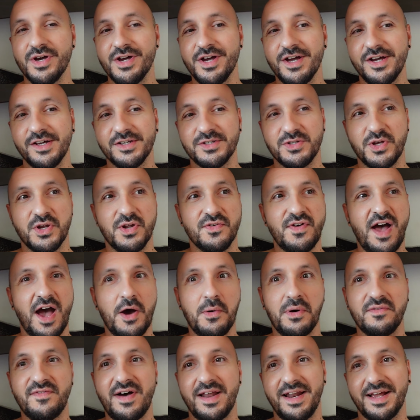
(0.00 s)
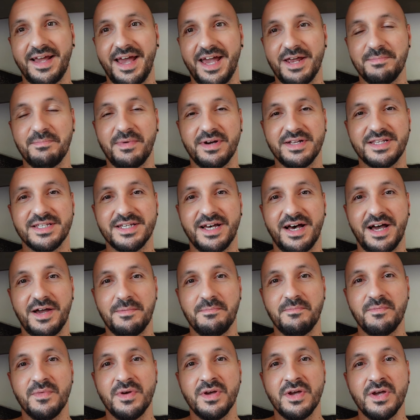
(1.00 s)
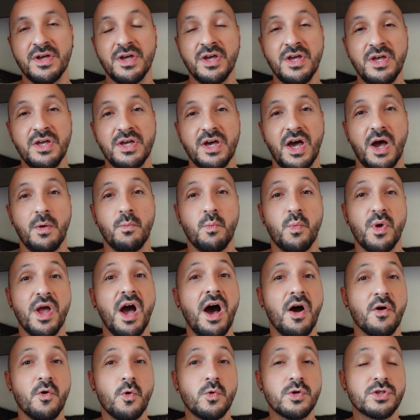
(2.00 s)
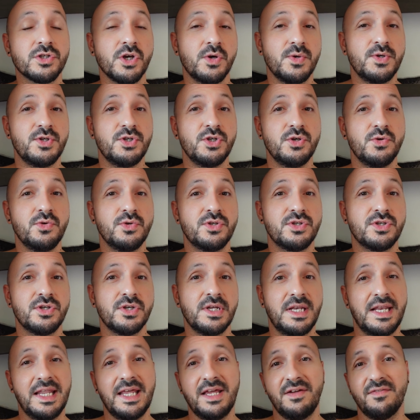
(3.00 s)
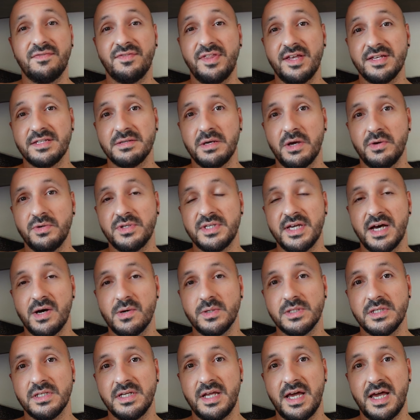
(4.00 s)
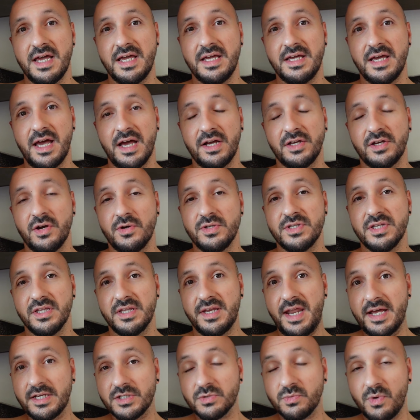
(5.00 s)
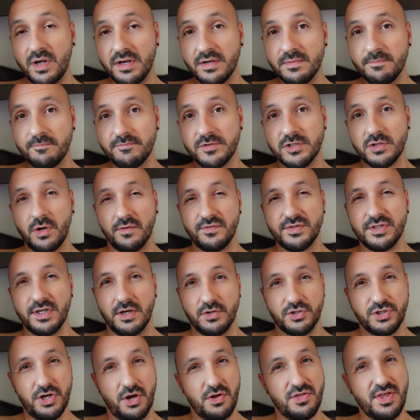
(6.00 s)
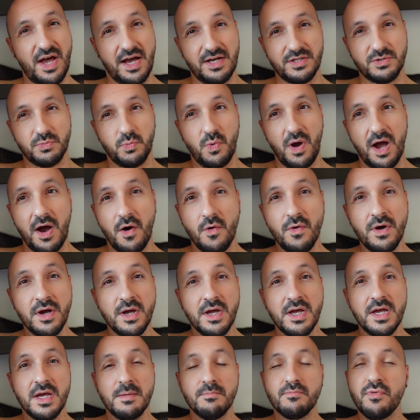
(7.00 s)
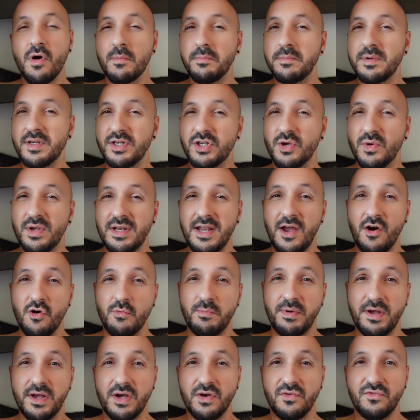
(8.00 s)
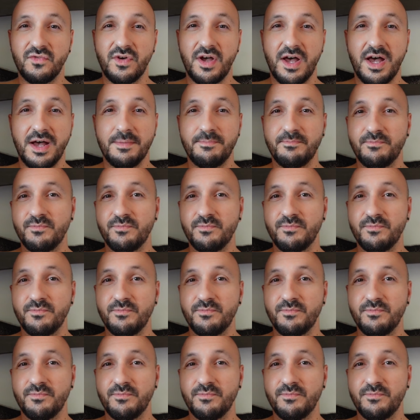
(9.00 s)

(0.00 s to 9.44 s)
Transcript: sort of how I've allocated my time. We are also due to leave this hotel today and go to the next one, so obviously I'll show you that as well. Probably do a little bit of a